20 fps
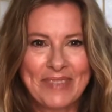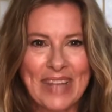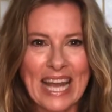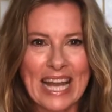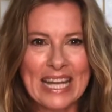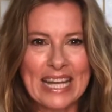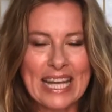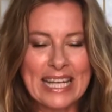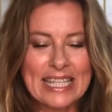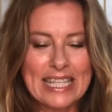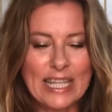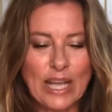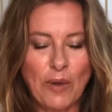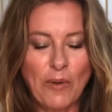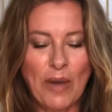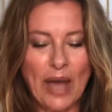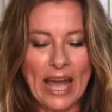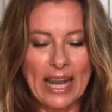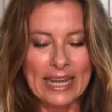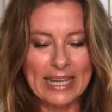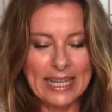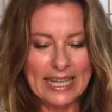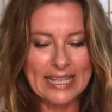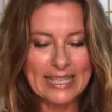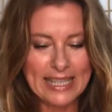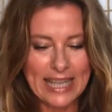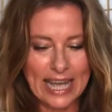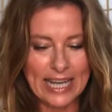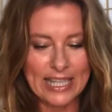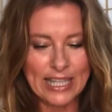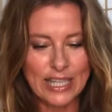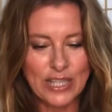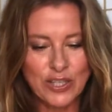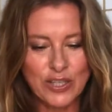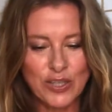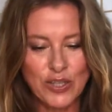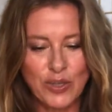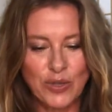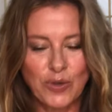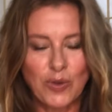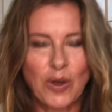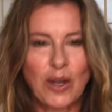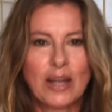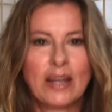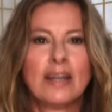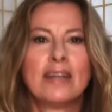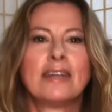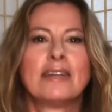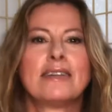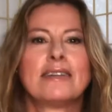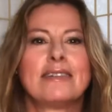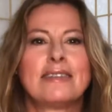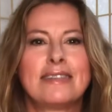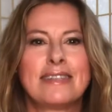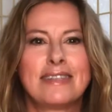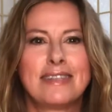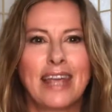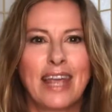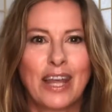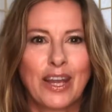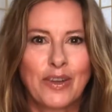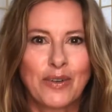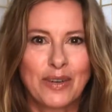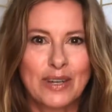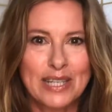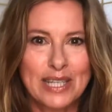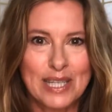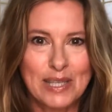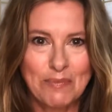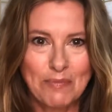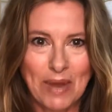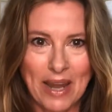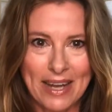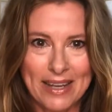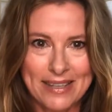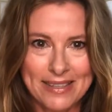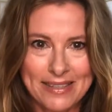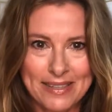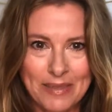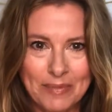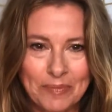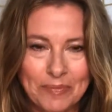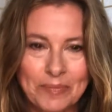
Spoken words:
let's go ahead and let's get into sacred space.